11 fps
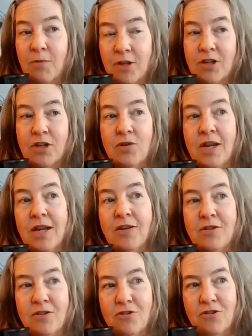What do you need
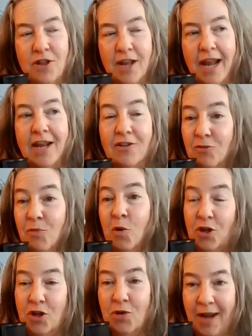so that I can
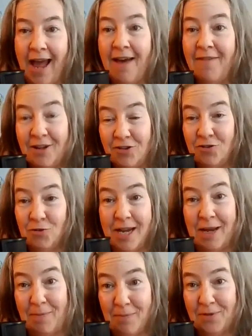support you in having
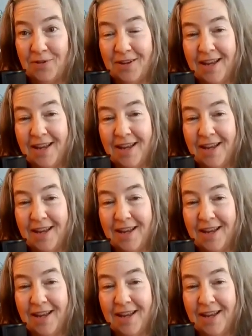dreams?